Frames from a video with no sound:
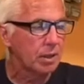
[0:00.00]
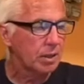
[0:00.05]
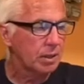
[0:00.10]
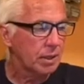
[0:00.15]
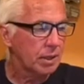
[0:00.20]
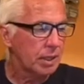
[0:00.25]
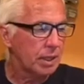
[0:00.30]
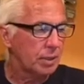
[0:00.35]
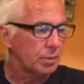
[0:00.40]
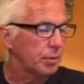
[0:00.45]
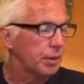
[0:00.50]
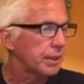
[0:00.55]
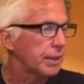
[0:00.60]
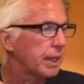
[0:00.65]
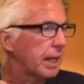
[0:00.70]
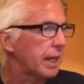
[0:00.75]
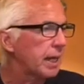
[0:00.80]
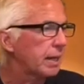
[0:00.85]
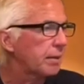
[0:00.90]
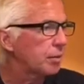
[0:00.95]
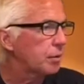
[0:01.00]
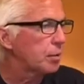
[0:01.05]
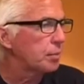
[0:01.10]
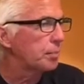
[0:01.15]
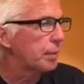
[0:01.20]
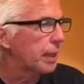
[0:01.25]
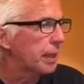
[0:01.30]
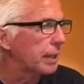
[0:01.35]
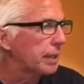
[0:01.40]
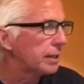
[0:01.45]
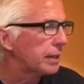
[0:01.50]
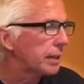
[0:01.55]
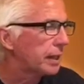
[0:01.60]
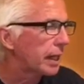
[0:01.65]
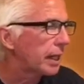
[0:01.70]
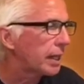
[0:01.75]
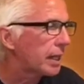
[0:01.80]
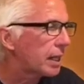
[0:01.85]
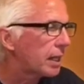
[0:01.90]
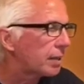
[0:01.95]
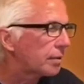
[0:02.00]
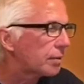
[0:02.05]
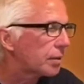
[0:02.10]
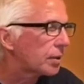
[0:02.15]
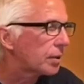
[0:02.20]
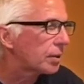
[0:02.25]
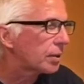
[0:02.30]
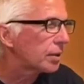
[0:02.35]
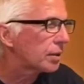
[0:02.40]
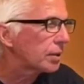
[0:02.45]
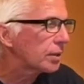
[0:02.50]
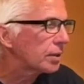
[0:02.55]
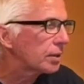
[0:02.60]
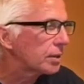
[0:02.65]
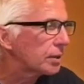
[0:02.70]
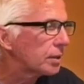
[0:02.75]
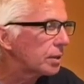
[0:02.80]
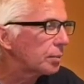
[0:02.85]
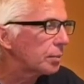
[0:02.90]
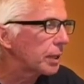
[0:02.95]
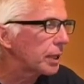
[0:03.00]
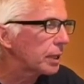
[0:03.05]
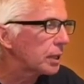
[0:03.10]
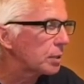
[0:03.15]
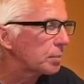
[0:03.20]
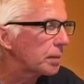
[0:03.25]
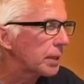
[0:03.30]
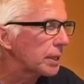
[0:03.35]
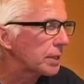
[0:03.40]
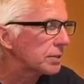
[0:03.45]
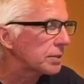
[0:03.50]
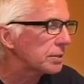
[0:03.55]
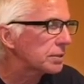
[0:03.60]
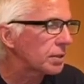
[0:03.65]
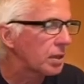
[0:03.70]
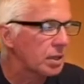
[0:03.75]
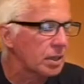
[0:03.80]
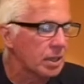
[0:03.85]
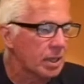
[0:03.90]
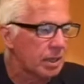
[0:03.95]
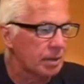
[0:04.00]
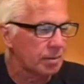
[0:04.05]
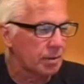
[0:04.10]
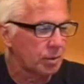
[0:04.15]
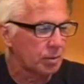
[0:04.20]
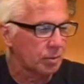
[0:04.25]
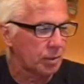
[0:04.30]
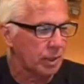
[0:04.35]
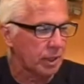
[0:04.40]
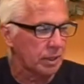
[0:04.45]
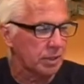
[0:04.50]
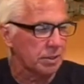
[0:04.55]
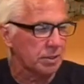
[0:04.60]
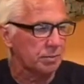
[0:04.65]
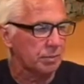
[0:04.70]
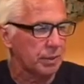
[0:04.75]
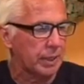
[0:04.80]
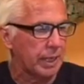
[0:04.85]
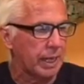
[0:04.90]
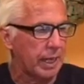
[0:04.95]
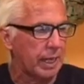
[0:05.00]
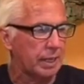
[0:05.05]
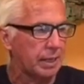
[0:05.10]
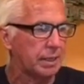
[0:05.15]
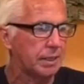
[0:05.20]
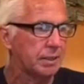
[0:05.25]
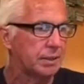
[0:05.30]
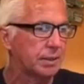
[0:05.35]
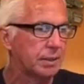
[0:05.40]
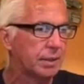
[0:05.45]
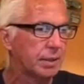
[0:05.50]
And with that, everybody, did we get the bases all covered? What else have we got here?